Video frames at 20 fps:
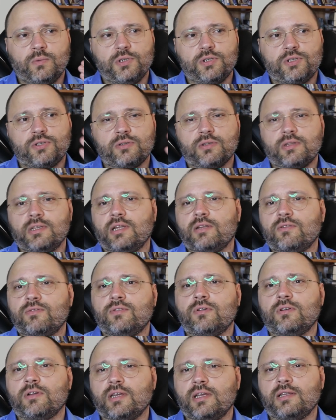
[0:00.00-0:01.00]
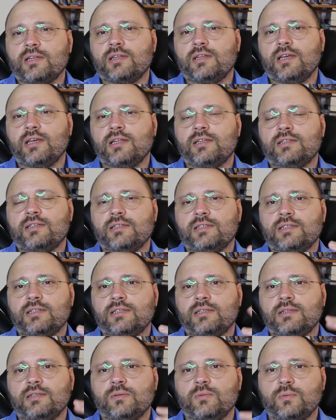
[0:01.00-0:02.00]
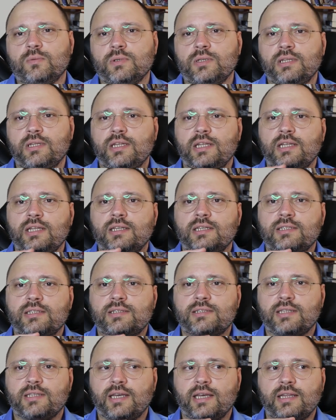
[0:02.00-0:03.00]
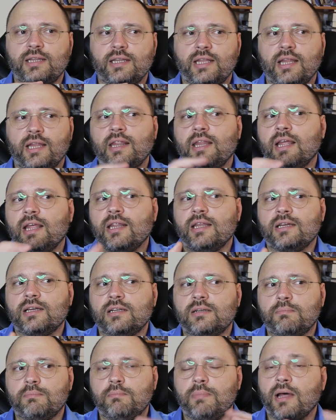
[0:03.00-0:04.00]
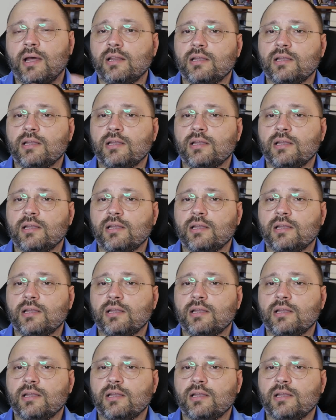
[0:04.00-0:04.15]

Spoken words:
we should not forget that we needed another